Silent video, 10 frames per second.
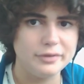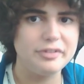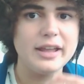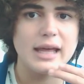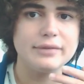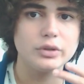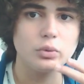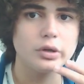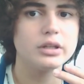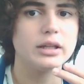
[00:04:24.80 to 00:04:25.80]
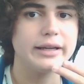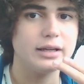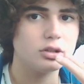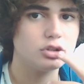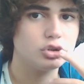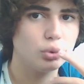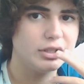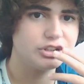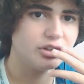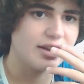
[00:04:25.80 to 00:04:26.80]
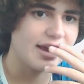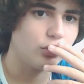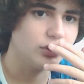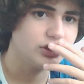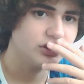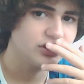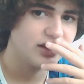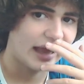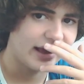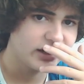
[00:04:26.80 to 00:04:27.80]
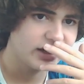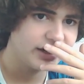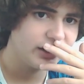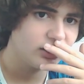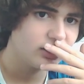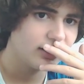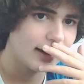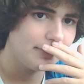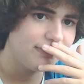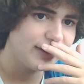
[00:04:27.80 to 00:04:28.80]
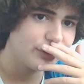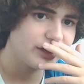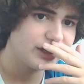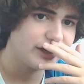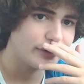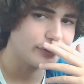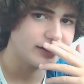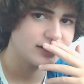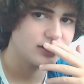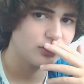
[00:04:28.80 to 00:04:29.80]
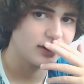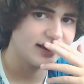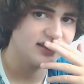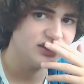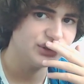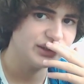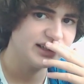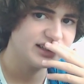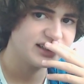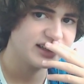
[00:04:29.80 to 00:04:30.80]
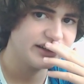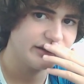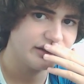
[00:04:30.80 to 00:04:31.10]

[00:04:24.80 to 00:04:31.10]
if I ever want to, like, switch languages, can I? I'm very curious to what I can do in this site.